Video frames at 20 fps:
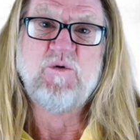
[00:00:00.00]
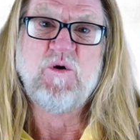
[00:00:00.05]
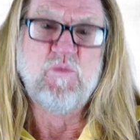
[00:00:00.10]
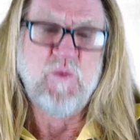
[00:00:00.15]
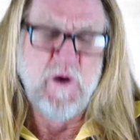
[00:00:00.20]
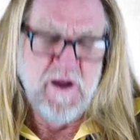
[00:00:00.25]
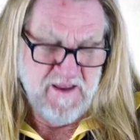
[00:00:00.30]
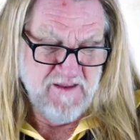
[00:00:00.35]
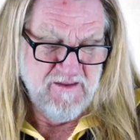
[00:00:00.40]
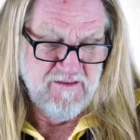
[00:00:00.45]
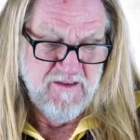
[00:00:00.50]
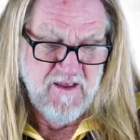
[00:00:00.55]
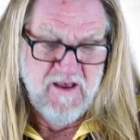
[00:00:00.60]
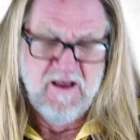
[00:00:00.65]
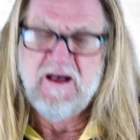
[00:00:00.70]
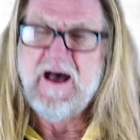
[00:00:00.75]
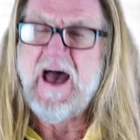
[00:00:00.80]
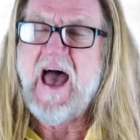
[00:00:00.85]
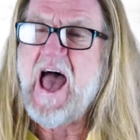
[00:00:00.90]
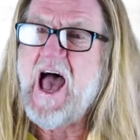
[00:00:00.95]
with
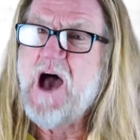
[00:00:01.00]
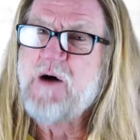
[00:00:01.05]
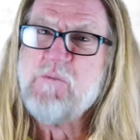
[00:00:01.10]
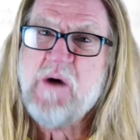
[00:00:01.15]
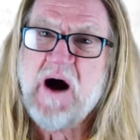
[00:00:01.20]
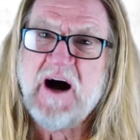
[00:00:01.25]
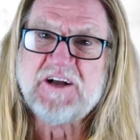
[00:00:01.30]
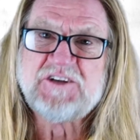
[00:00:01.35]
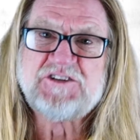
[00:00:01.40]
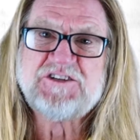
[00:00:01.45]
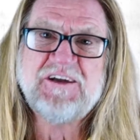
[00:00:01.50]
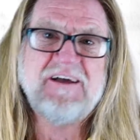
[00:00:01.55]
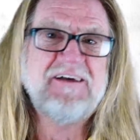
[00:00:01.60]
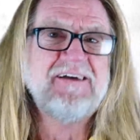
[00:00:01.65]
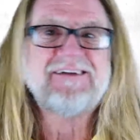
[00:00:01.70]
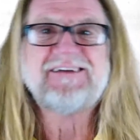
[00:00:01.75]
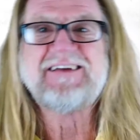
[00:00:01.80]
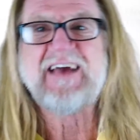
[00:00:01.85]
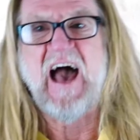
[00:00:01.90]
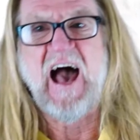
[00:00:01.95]
how much
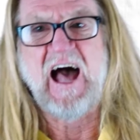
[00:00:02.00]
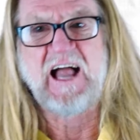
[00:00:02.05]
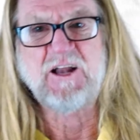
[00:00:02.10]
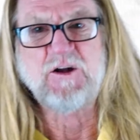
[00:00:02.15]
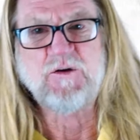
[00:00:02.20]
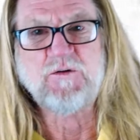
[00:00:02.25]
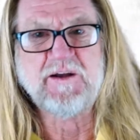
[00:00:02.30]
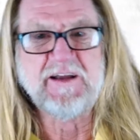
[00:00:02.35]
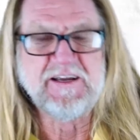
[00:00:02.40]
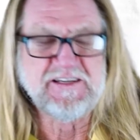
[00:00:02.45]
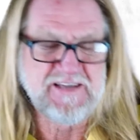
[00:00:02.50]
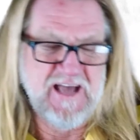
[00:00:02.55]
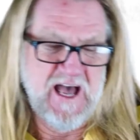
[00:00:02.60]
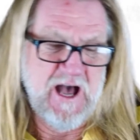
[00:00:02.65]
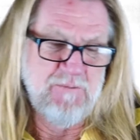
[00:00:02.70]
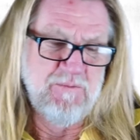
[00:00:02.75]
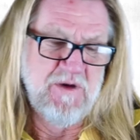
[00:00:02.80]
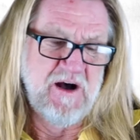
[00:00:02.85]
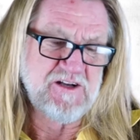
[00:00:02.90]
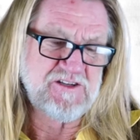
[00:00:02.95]
calories,
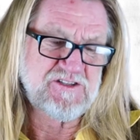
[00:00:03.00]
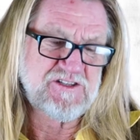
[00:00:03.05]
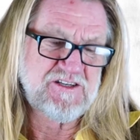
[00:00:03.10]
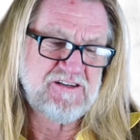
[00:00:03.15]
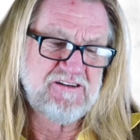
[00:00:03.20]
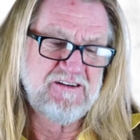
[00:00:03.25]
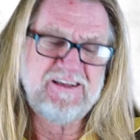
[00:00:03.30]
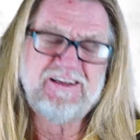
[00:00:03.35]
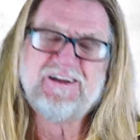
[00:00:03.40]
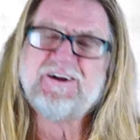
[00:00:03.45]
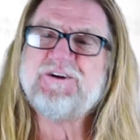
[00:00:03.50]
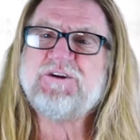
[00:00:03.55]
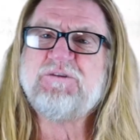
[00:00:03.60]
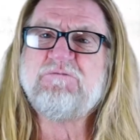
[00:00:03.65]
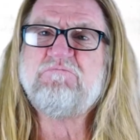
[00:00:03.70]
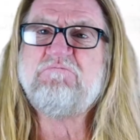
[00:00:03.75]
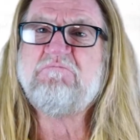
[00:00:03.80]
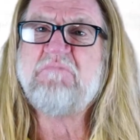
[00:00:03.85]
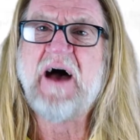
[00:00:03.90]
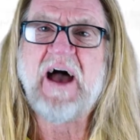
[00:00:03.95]
how much you know
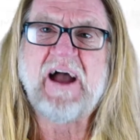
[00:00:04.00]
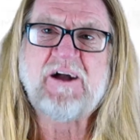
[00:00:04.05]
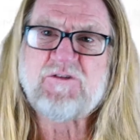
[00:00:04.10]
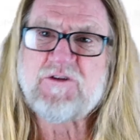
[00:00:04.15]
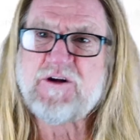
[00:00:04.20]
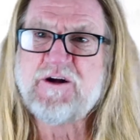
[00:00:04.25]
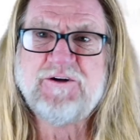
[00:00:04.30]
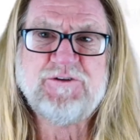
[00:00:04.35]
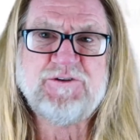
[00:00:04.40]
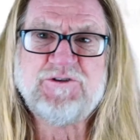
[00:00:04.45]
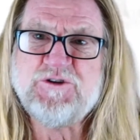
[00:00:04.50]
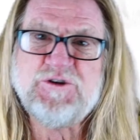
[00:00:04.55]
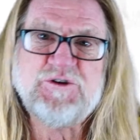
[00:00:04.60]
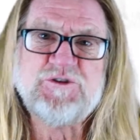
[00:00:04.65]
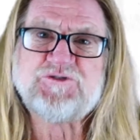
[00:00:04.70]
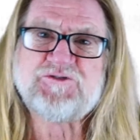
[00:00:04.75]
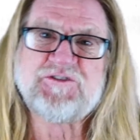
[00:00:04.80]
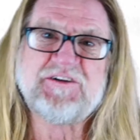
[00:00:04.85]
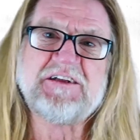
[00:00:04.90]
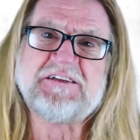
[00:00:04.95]

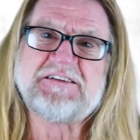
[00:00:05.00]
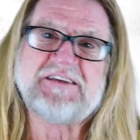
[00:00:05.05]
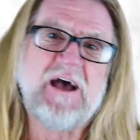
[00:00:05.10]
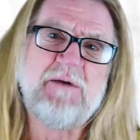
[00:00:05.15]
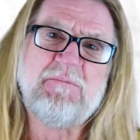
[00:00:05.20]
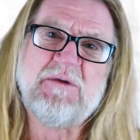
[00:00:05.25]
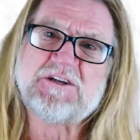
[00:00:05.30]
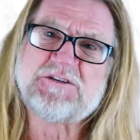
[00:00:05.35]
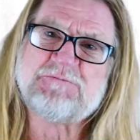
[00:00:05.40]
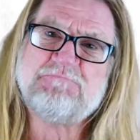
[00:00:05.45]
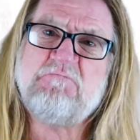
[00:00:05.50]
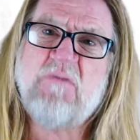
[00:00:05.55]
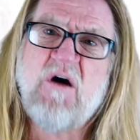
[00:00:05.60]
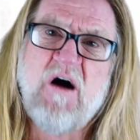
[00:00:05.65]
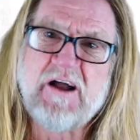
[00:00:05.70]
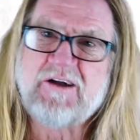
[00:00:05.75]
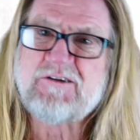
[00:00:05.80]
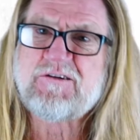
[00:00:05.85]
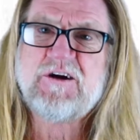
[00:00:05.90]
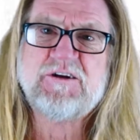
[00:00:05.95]
macronutrients, how much
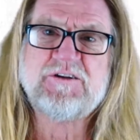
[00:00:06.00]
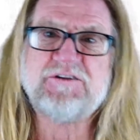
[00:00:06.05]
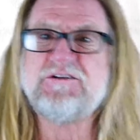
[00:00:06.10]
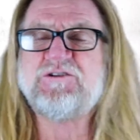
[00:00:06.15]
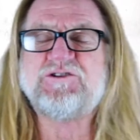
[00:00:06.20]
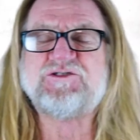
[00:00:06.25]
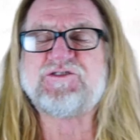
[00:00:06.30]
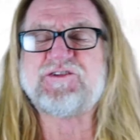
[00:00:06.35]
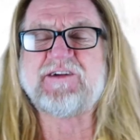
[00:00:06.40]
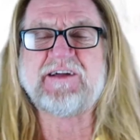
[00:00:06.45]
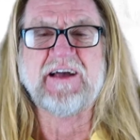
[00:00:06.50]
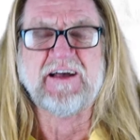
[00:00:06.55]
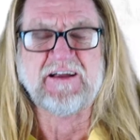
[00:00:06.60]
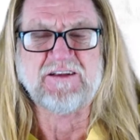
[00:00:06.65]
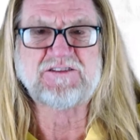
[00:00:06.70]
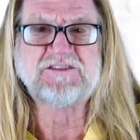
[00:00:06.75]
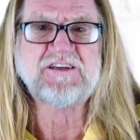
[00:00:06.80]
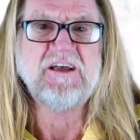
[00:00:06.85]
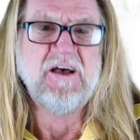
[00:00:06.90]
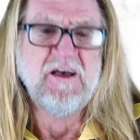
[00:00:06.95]

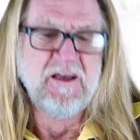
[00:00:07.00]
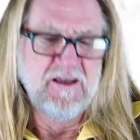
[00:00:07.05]
micronutrients,